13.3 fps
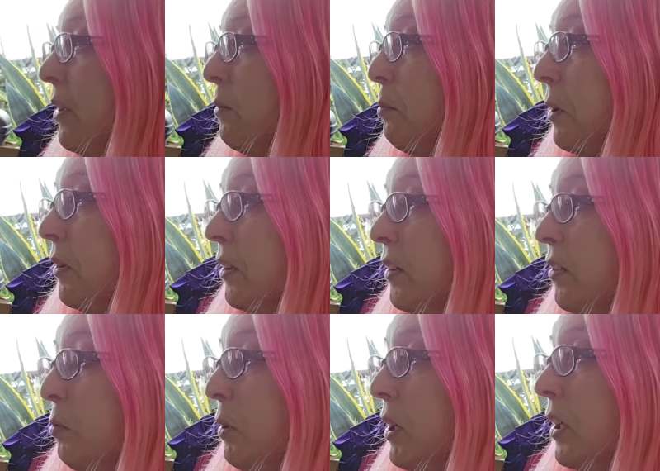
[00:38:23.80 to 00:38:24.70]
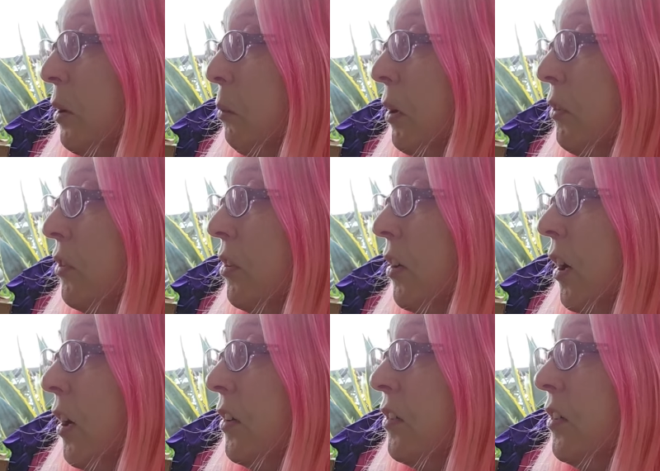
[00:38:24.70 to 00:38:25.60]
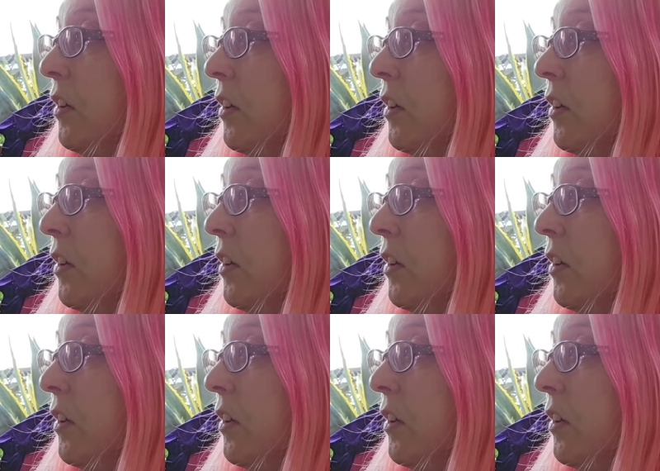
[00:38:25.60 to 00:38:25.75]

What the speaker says: is broken this week and won't charge.